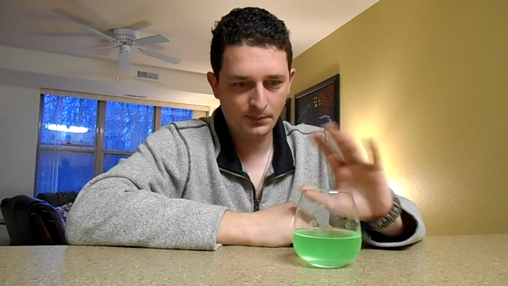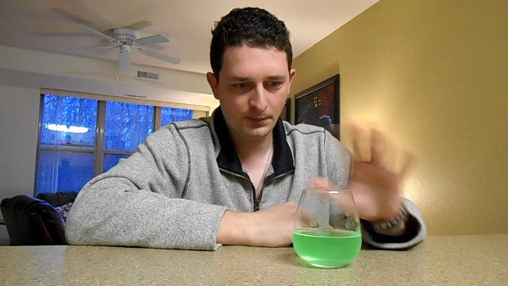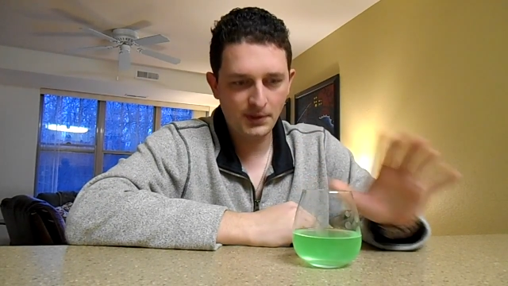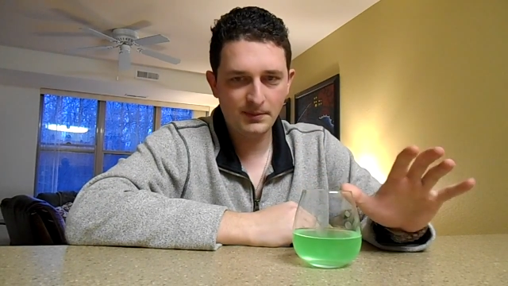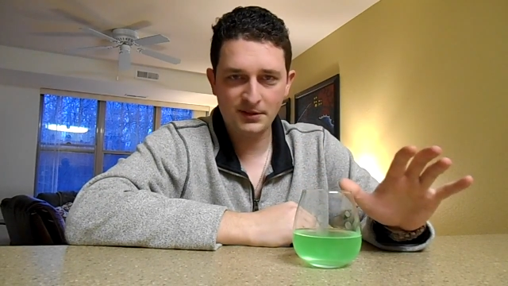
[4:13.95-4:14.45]

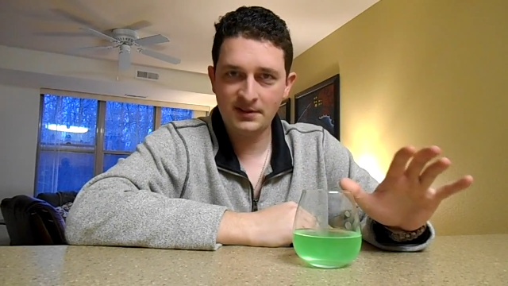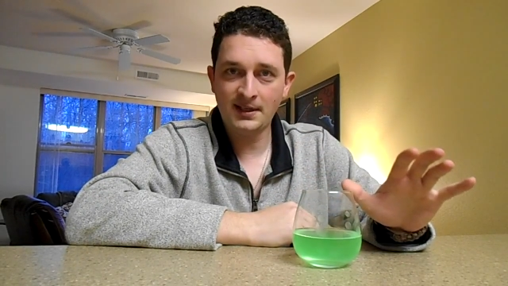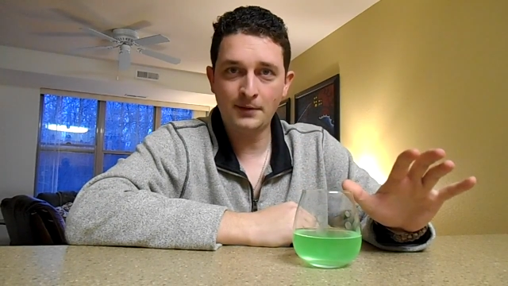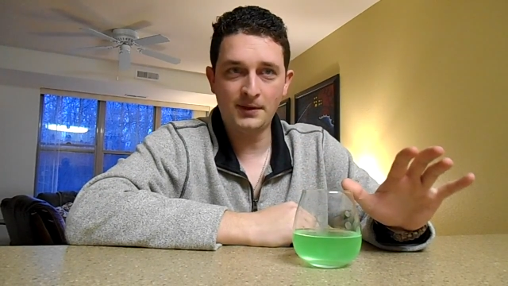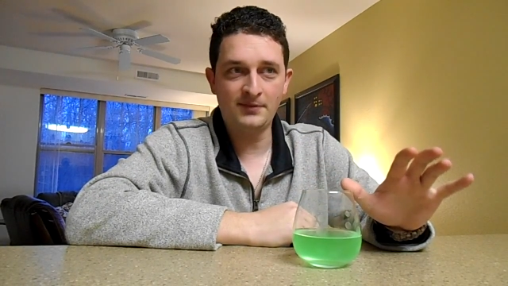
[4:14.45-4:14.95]
pretty much
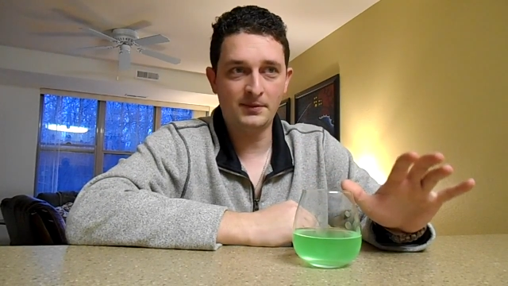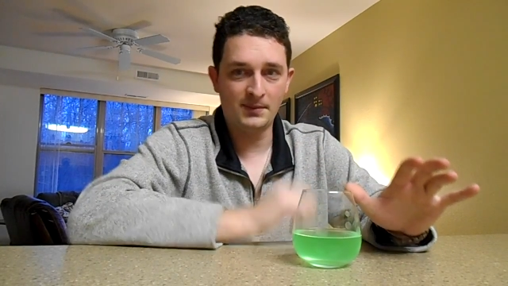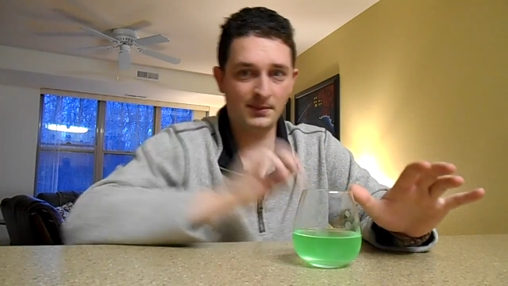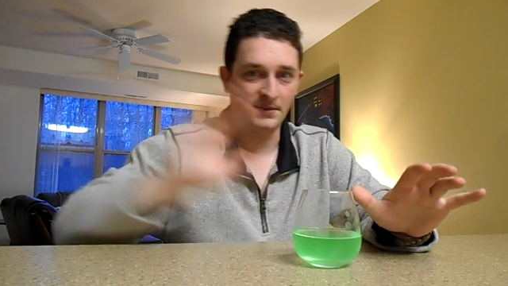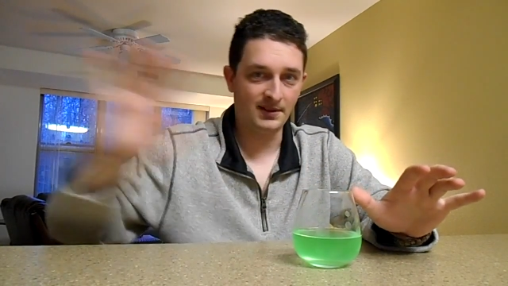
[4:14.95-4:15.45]
stay away from
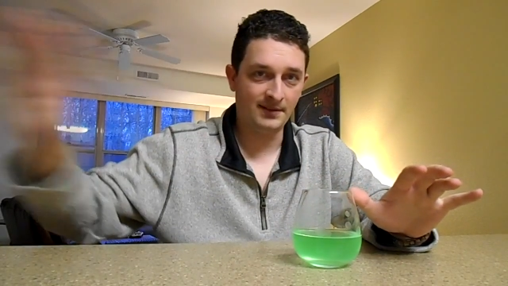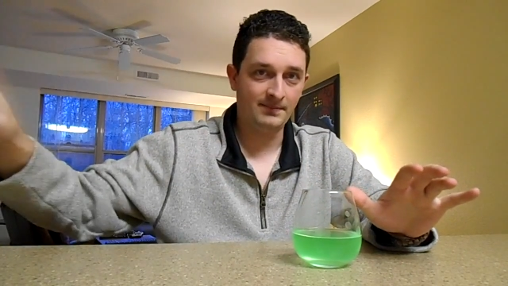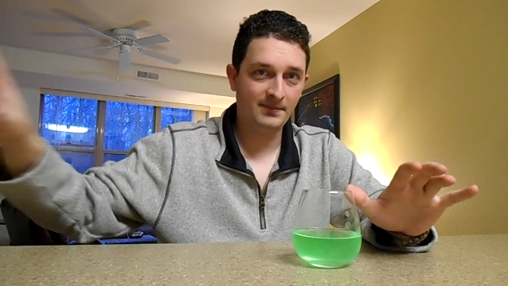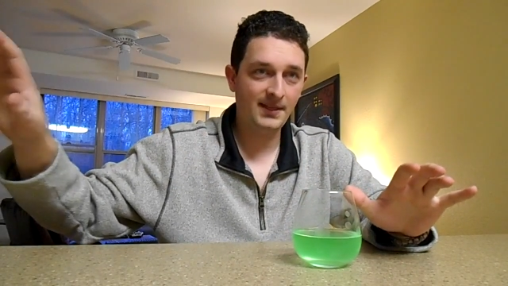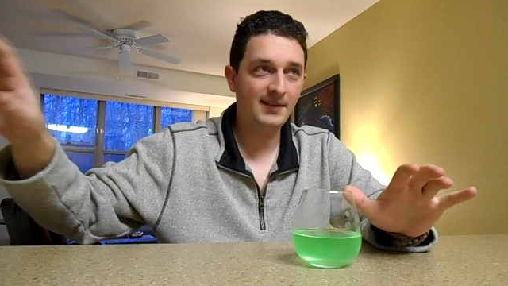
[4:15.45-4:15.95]
people on
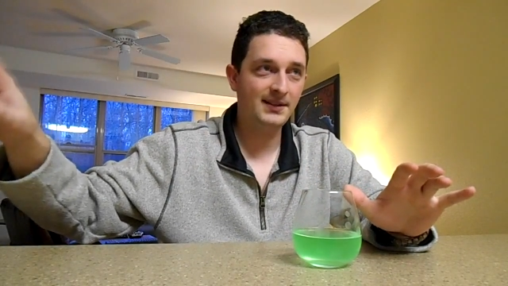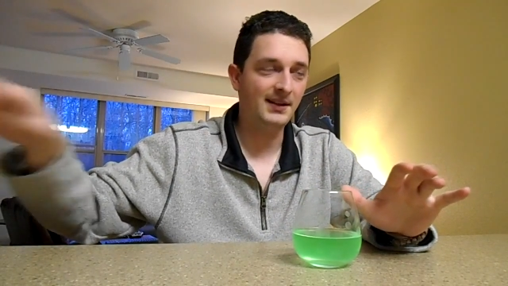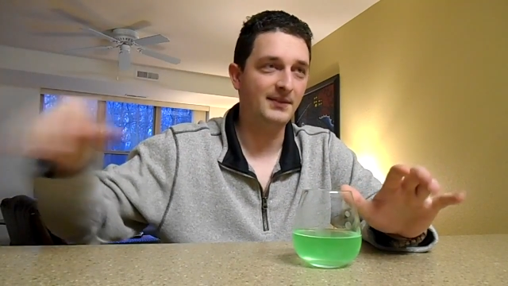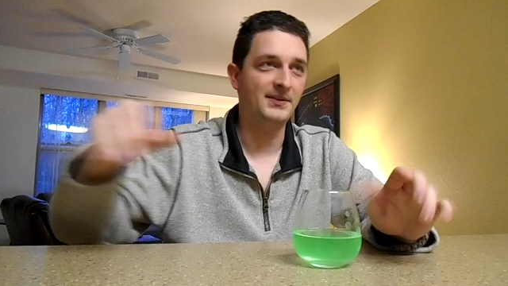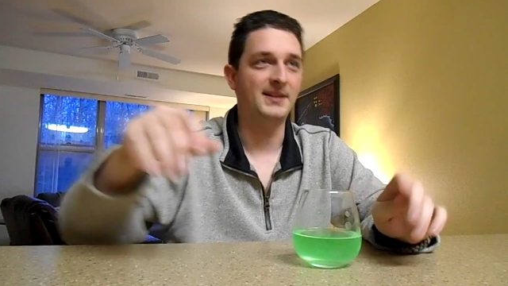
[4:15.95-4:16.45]
that
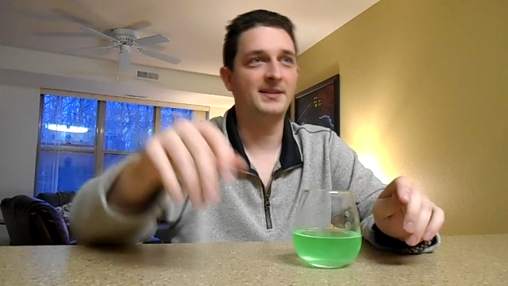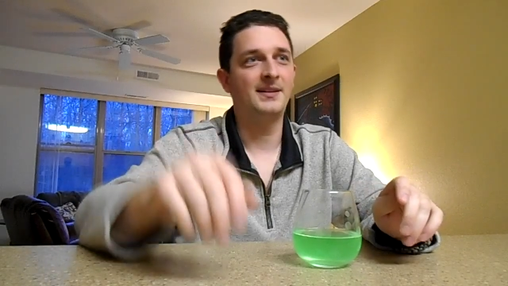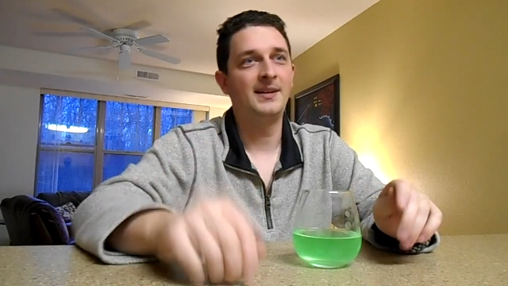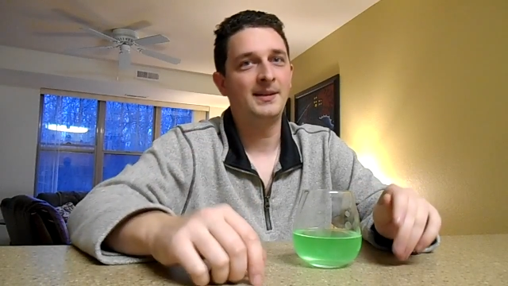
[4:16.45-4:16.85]
side of the fence,